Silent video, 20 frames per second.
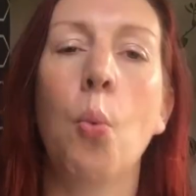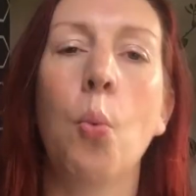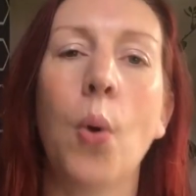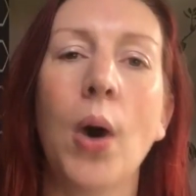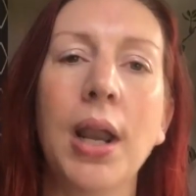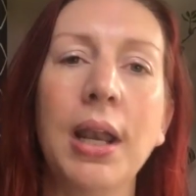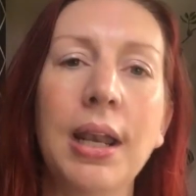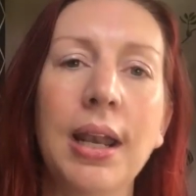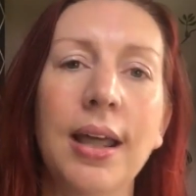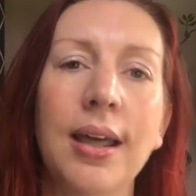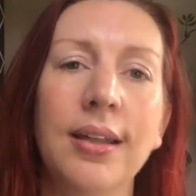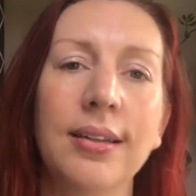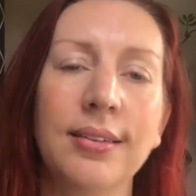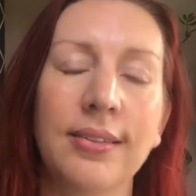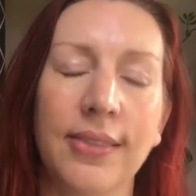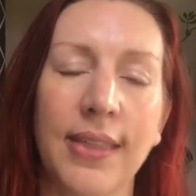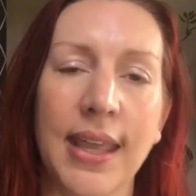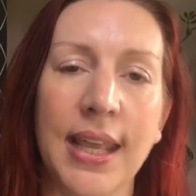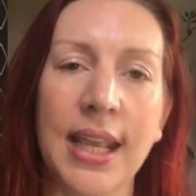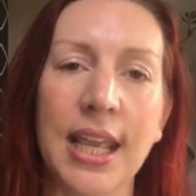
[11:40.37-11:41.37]
One last
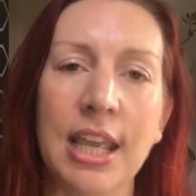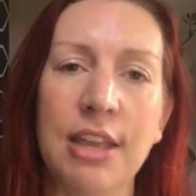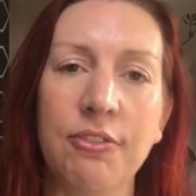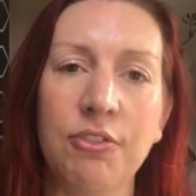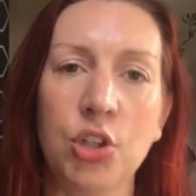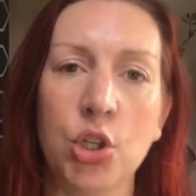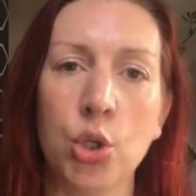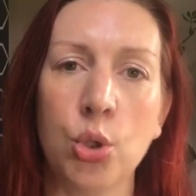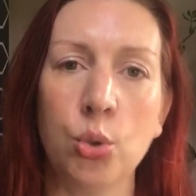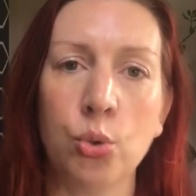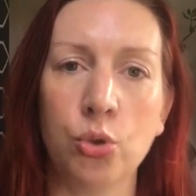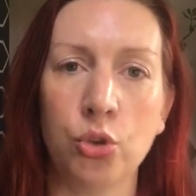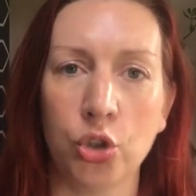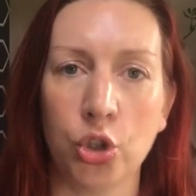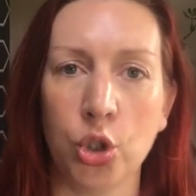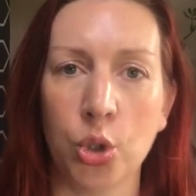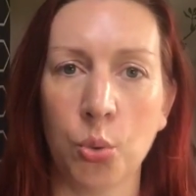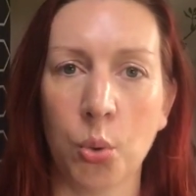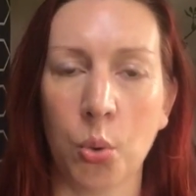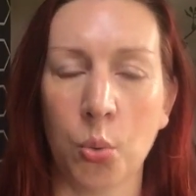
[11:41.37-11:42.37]
thing, if you
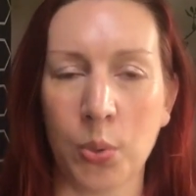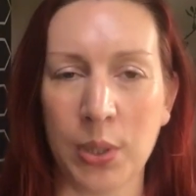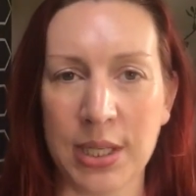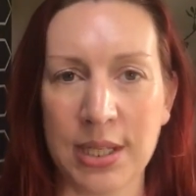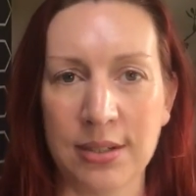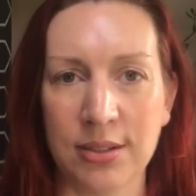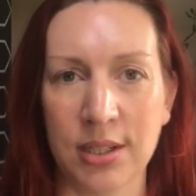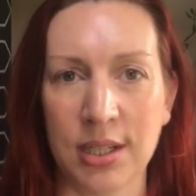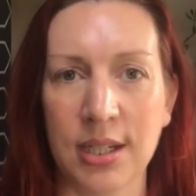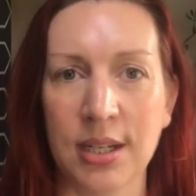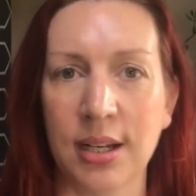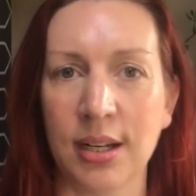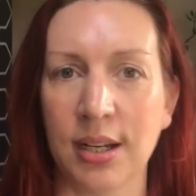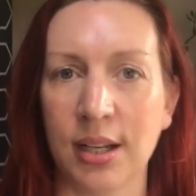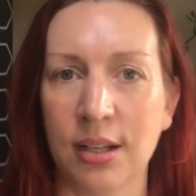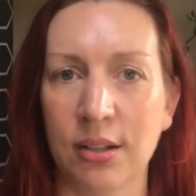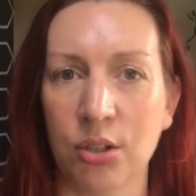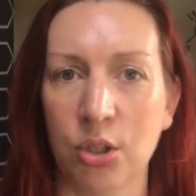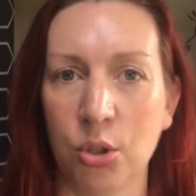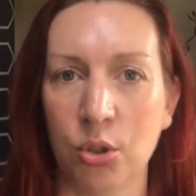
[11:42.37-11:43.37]
do what we did and
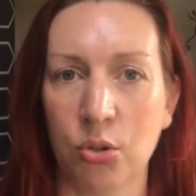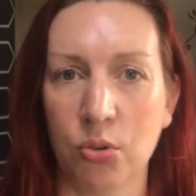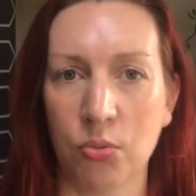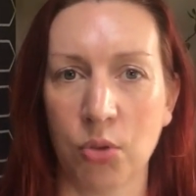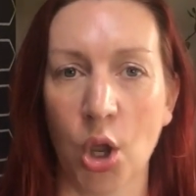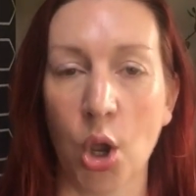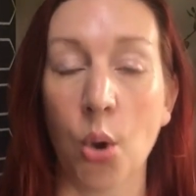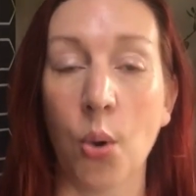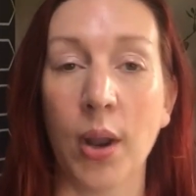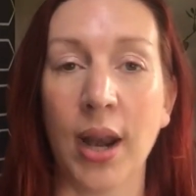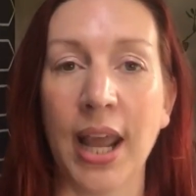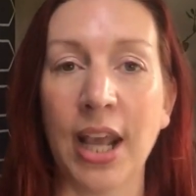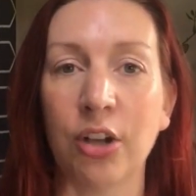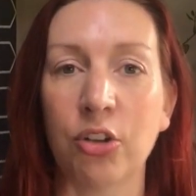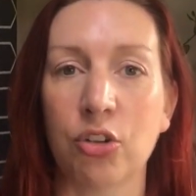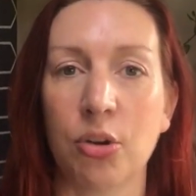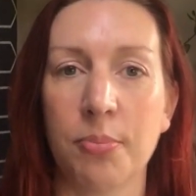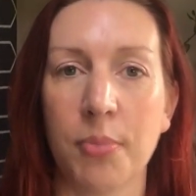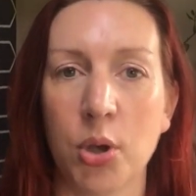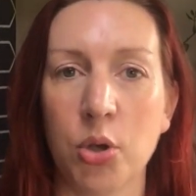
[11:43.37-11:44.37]
you tow an
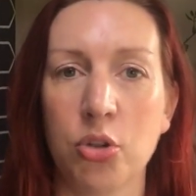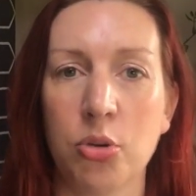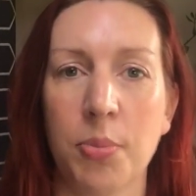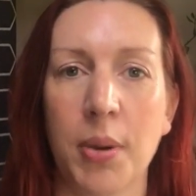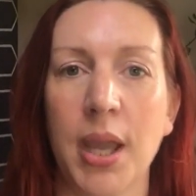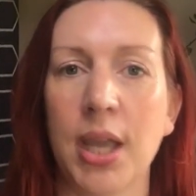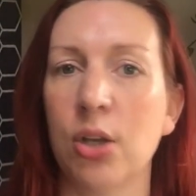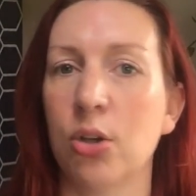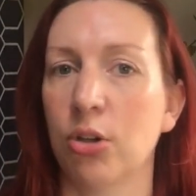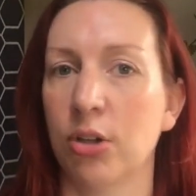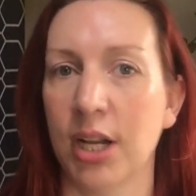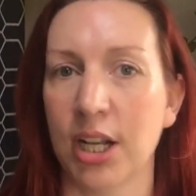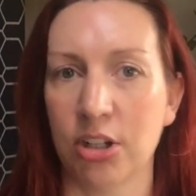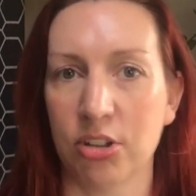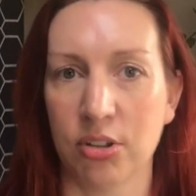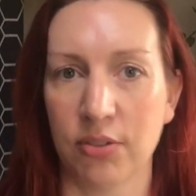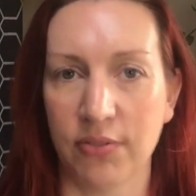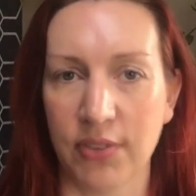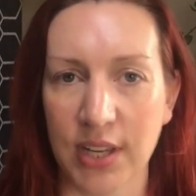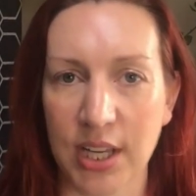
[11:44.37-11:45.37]
extra motorbike or an
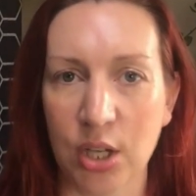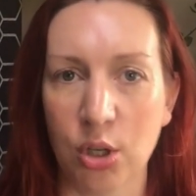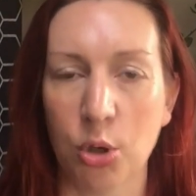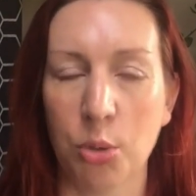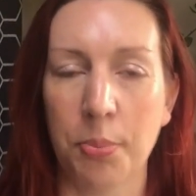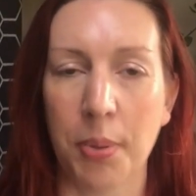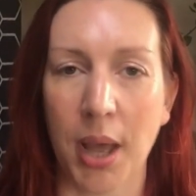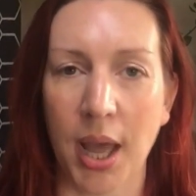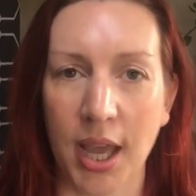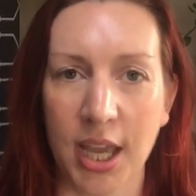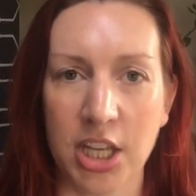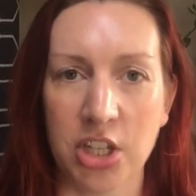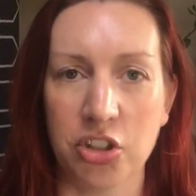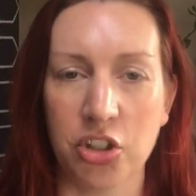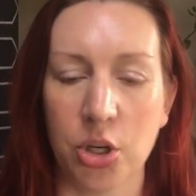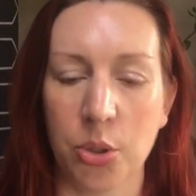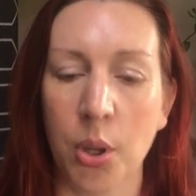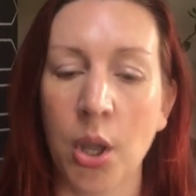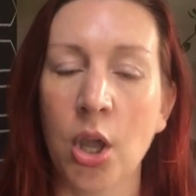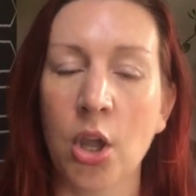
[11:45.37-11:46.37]
extra vehicle behind
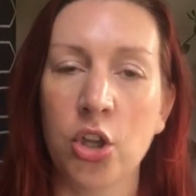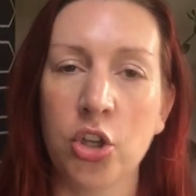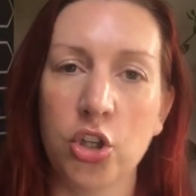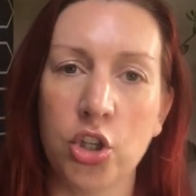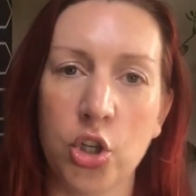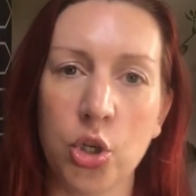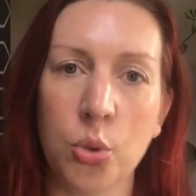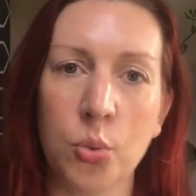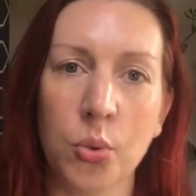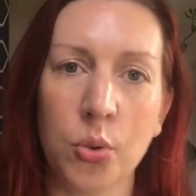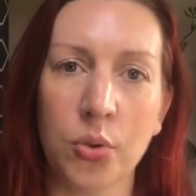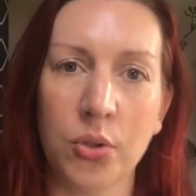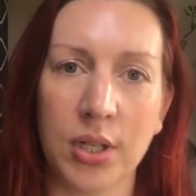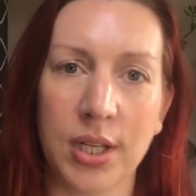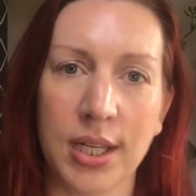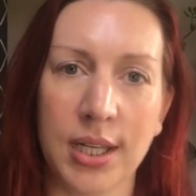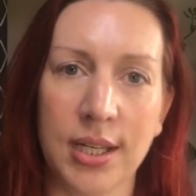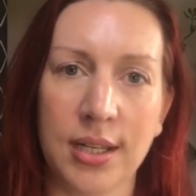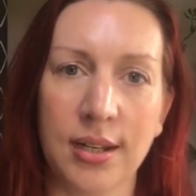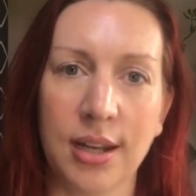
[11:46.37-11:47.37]
you, you will
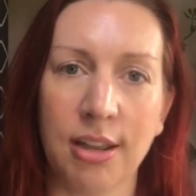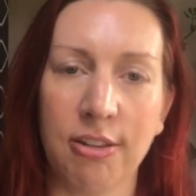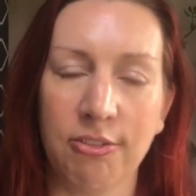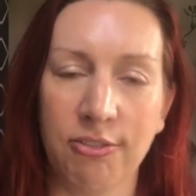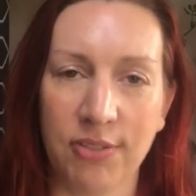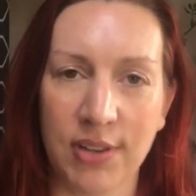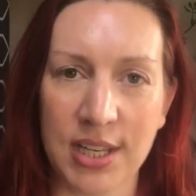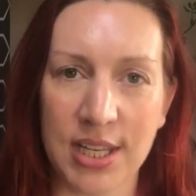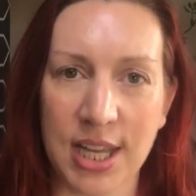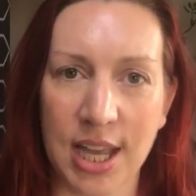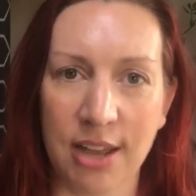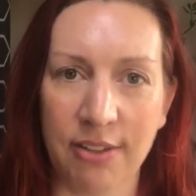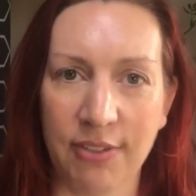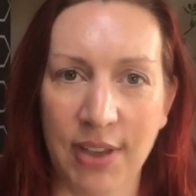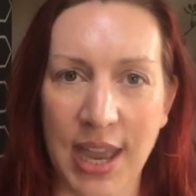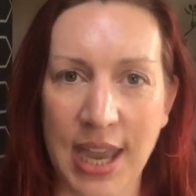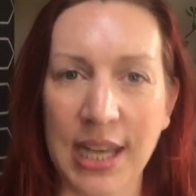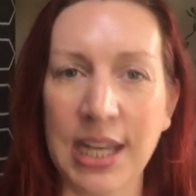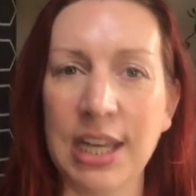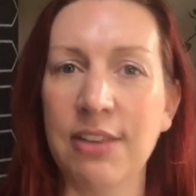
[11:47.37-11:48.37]
need a vignette for
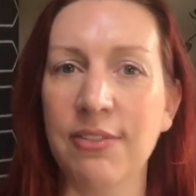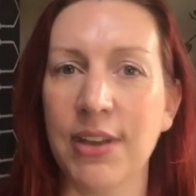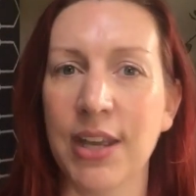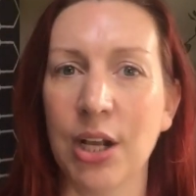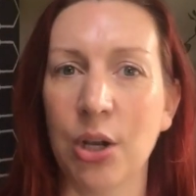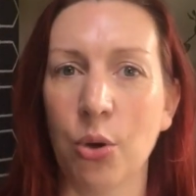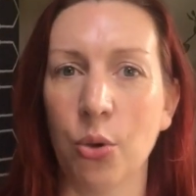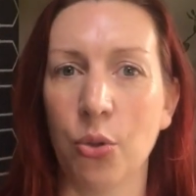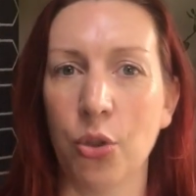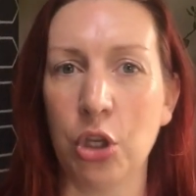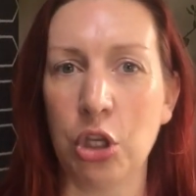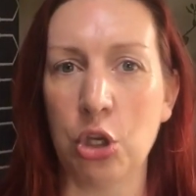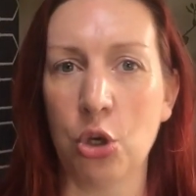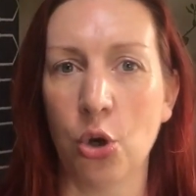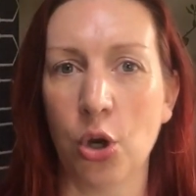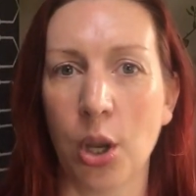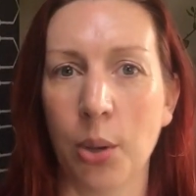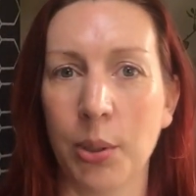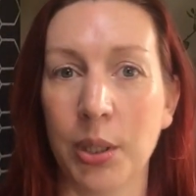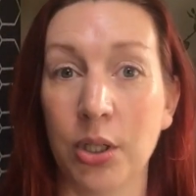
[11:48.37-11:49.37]
any vehicle that you're
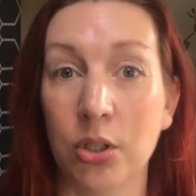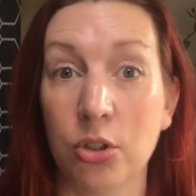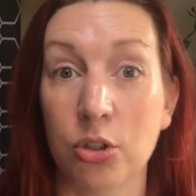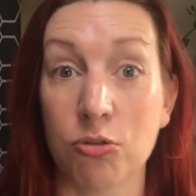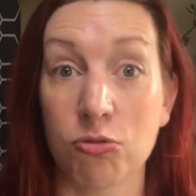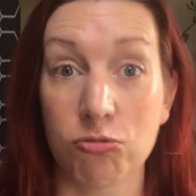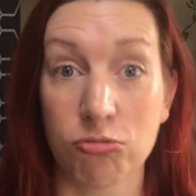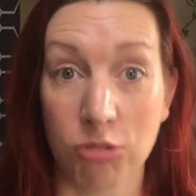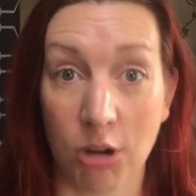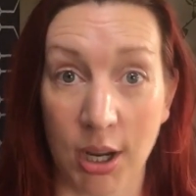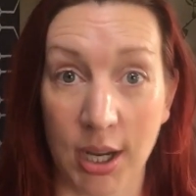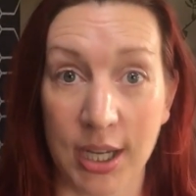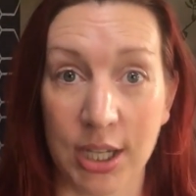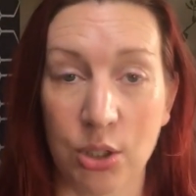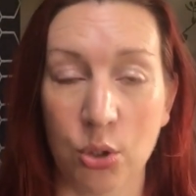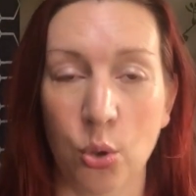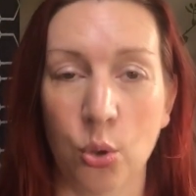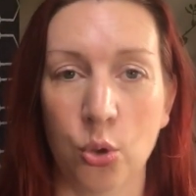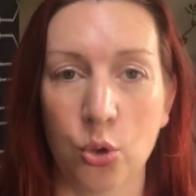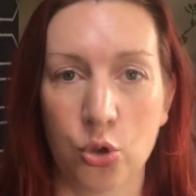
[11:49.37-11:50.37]
going to ride
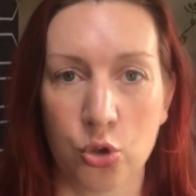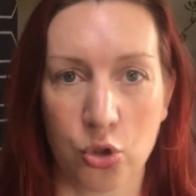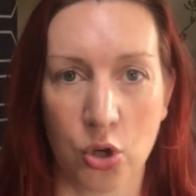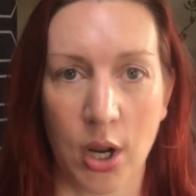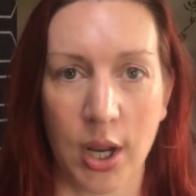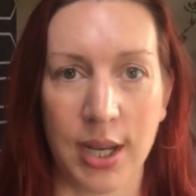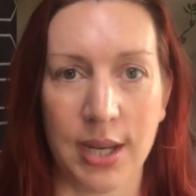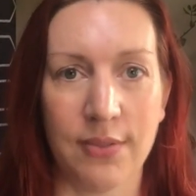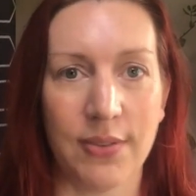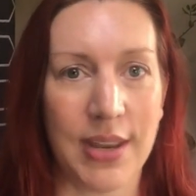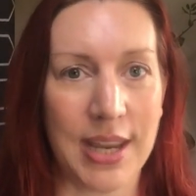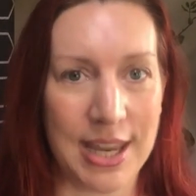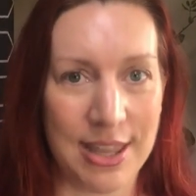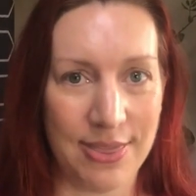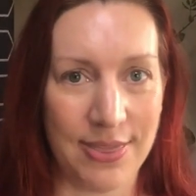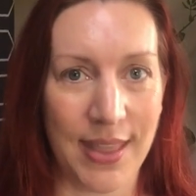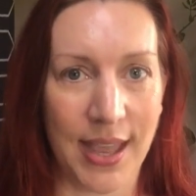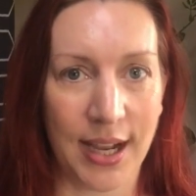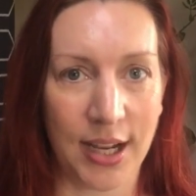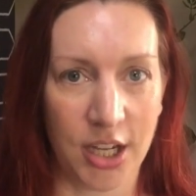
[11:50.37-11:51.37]
or drive
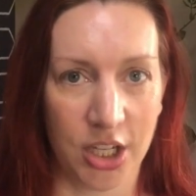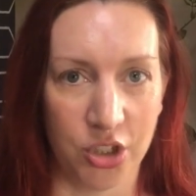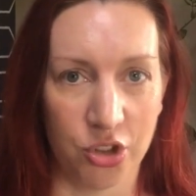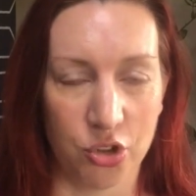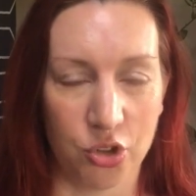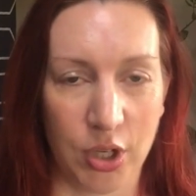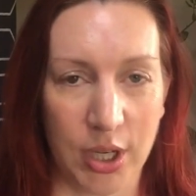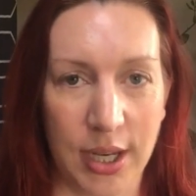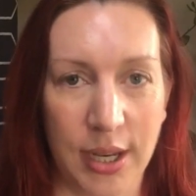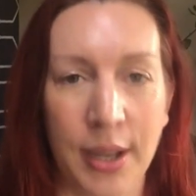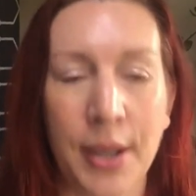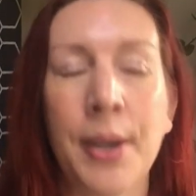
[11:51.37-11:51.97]
in that country.